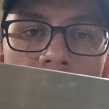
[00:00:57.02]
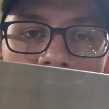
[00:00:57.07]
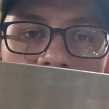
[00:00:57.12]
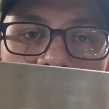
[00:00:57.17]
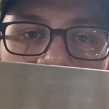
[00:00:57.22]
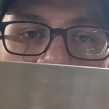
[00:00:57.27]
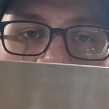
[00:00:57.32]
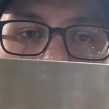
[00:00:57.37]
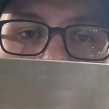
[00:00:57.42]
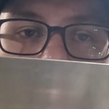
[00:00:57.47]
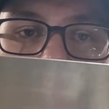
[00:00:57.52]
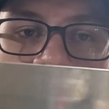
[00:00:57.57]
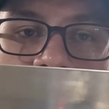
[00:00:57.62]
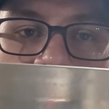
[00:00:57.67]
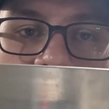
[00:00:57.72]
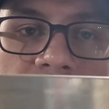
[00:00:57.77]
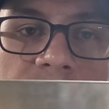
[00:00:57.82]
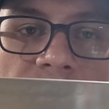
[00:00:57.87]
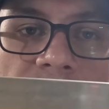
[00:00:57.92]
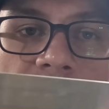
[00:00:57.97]
This item
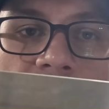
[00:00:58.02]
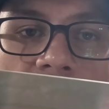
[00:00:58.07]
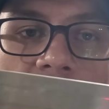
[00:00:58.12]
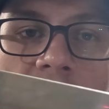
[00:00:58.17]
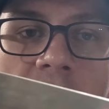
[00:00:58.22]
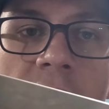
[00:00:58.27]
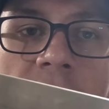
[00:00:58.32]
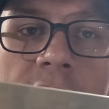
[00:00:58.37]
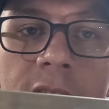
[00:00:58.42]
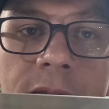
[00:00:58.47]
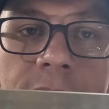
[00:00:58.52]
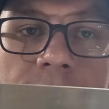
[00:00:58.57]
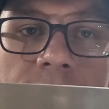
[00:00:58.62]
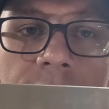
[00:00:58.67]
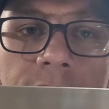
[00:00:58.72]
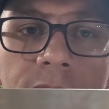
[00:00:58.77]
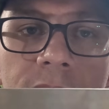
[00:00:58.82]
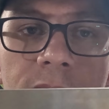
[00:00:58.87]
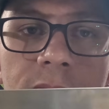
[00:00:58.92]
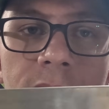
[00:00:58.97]
is flat
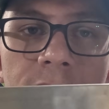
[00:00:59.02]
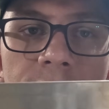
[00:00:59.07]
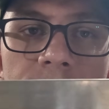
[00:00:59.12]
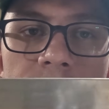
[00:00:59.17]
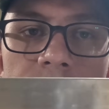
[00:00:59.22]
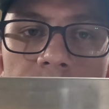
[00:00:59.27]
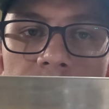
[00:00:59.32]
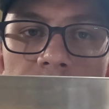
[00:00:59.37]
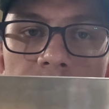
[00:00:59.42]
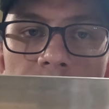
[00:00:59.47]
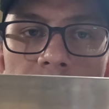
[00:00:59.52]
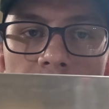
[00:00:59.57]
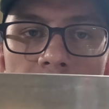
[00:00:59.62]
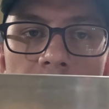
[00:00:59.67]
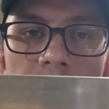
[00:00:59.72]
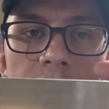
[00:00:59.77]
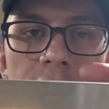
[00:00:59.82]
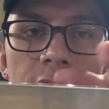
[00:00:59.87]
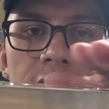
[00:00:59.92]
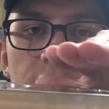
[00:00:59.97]

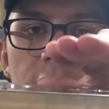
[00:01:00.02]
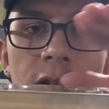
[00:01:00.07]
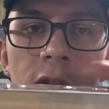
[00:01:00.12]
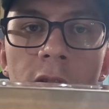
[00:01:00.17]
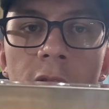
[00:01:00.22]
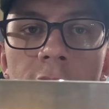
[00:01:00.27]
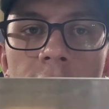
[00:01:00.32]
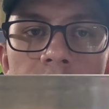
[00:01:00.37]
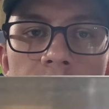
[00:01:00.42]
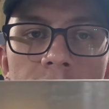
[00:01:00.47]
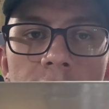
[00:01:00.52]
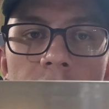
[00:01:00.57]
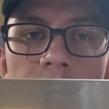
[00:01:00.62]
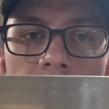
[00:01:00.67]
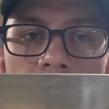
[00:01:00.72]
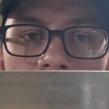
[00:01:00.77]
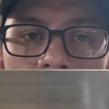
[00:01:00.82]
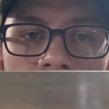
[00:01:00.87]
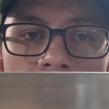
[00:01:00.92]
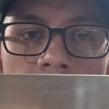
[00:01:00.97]
here
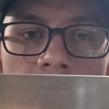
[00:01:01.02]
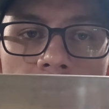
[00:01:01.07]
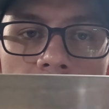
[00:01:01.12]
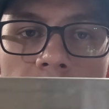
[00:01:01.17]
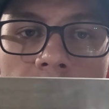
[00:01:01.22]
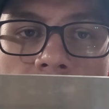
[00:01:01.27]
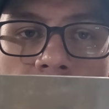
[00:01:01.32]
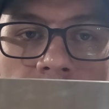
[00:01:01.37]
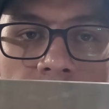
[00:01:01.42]
and here.